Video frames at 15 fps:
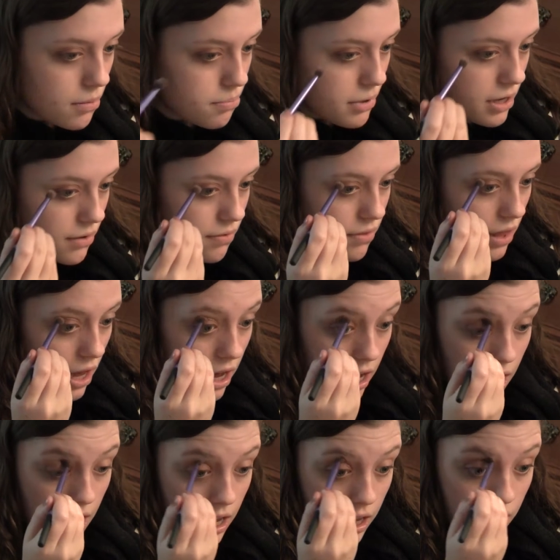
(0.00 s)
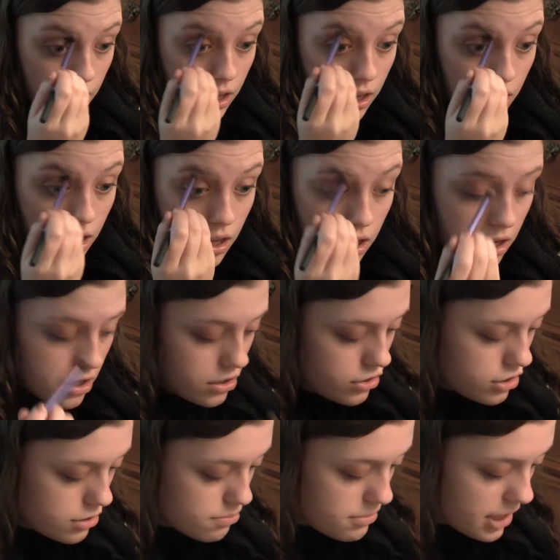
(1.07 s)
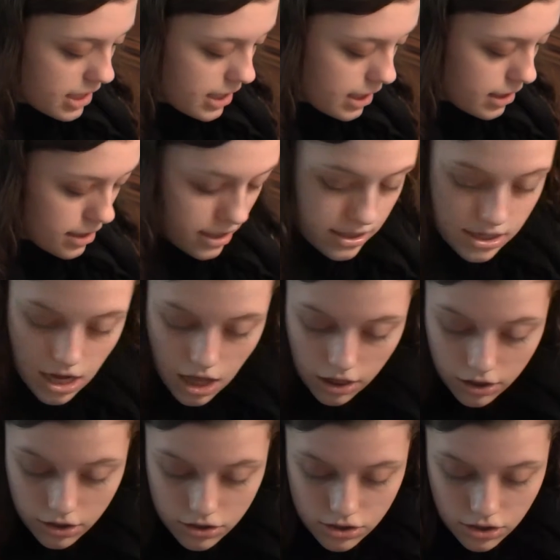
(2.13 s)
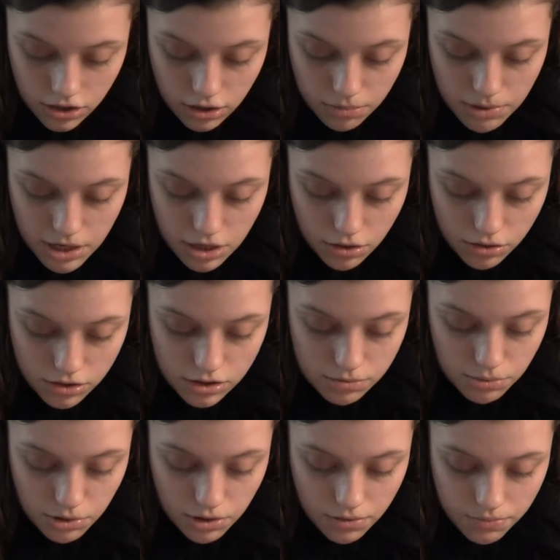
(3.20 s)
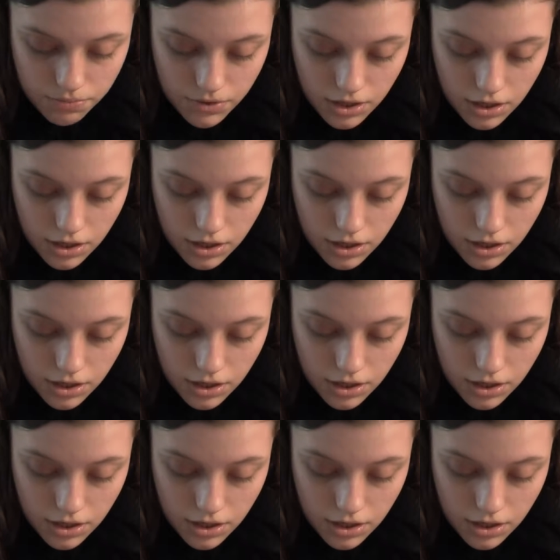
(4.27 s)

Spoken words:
above the eye, just making these colors a little bit noticeable.